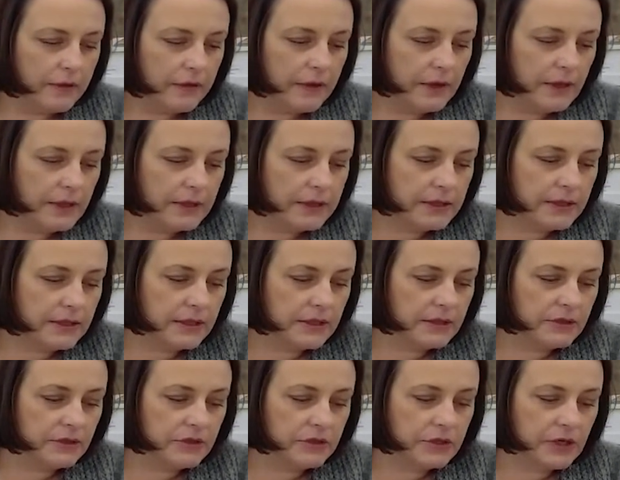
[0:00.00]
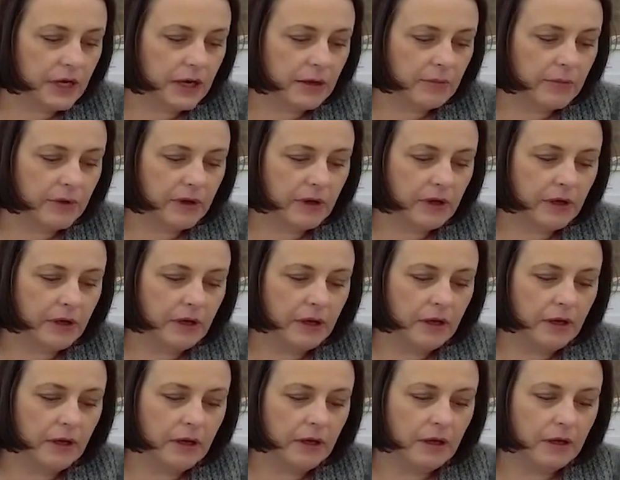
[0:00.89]
This is shape
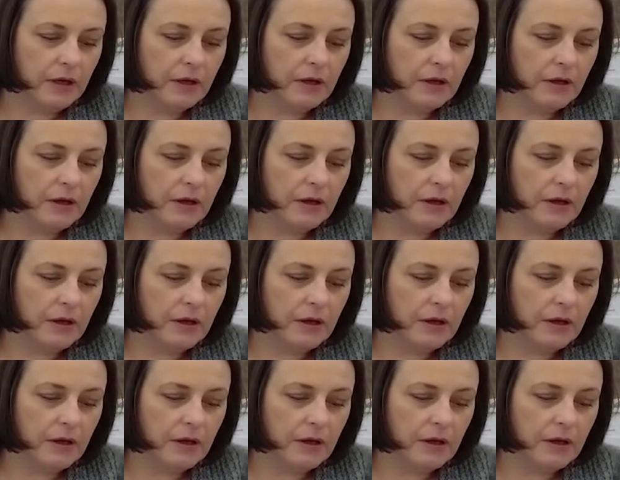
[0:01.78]
E.